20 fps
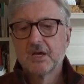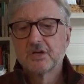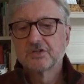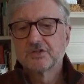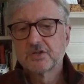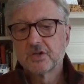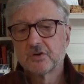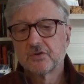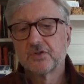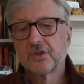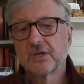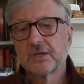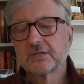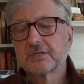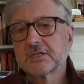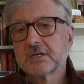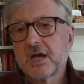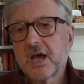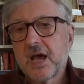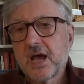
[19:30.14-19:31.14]
So
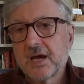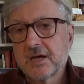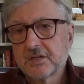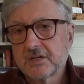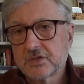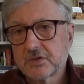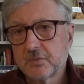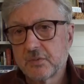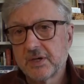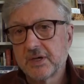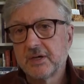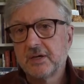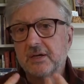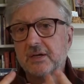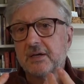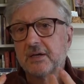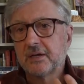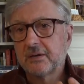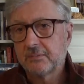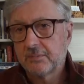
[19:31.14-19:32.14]
that as
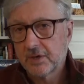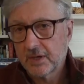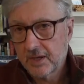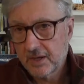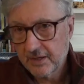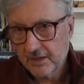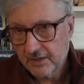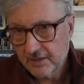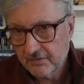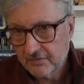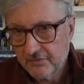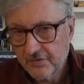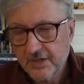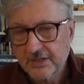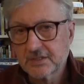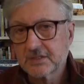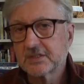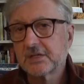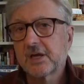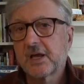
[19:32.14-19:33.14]
we
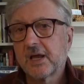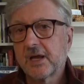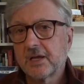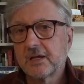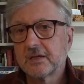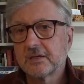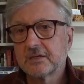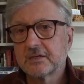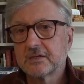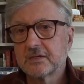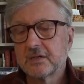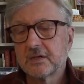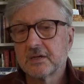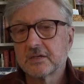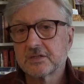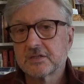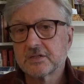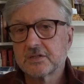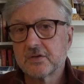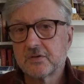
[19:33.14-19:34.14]
investigate
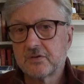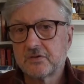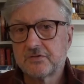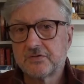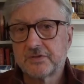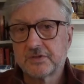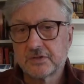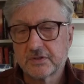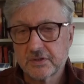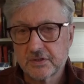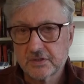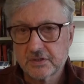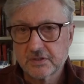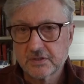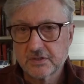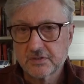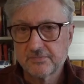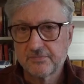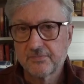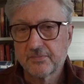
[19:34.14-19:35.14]

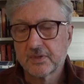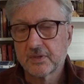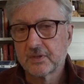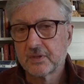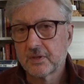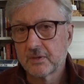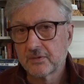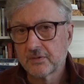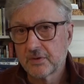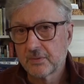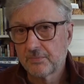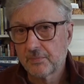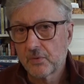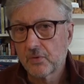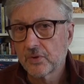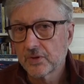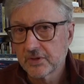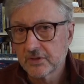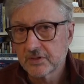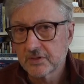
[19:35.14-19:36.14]
soulfulness, the
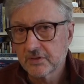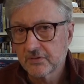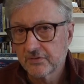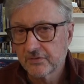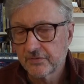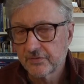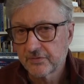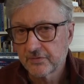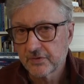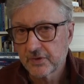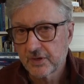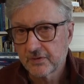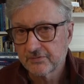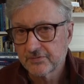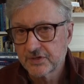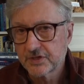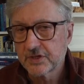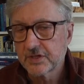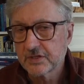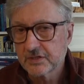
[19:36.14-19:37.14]
point of
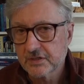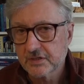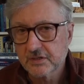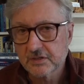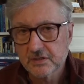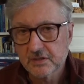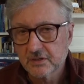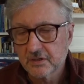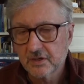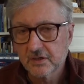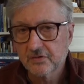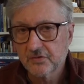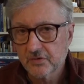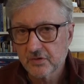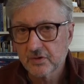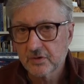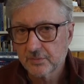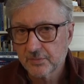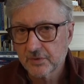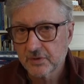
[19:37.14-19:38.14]
Jesus, and
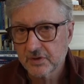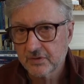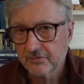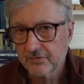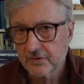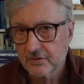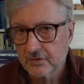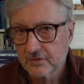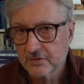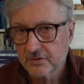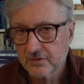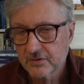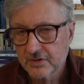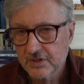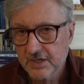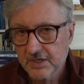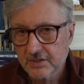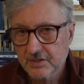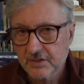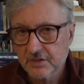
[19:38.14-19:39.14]
therefore the point of the whole New
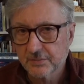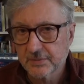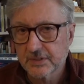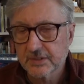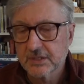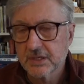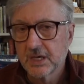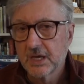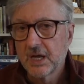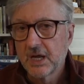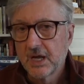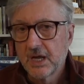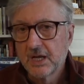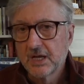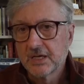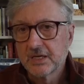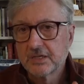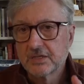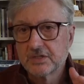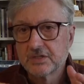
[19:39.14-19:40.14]
Testament,
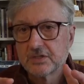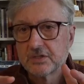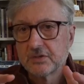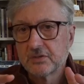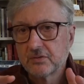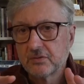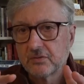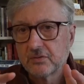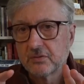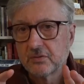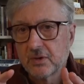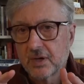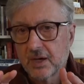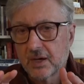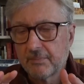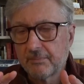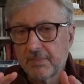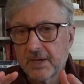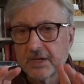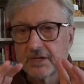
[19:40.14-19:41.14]
is to
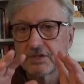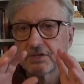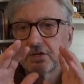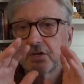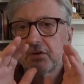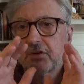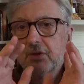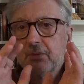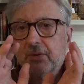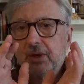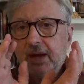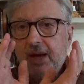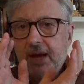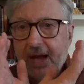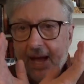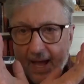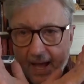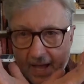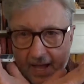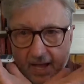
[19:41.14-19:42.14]
make sure that we
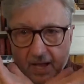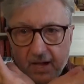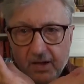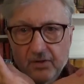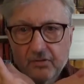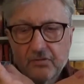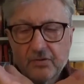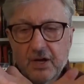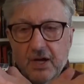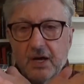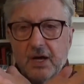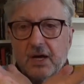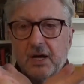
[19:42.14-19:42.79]
have